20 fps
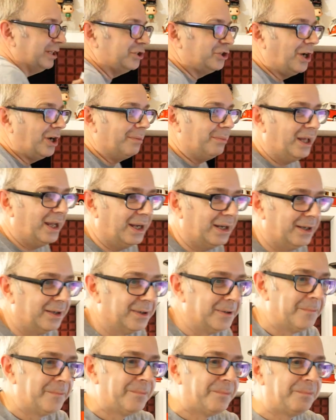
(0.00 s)
up there.
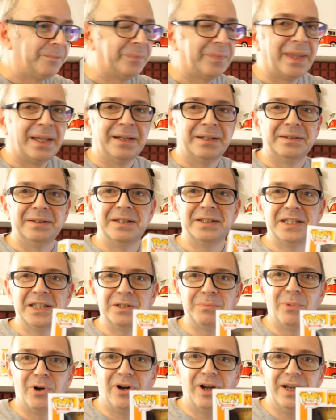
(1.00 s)
This
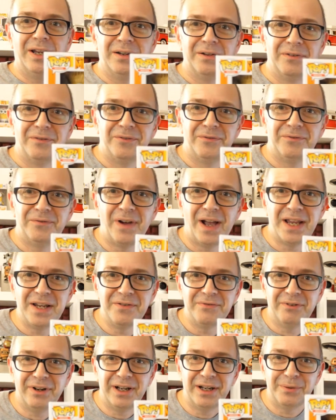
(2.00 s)
is my
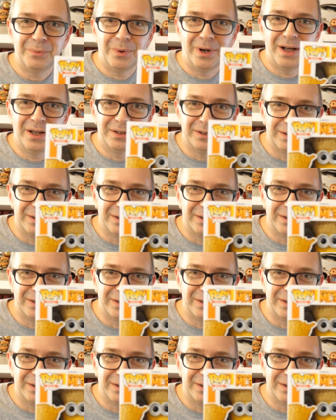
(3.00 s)
favourite one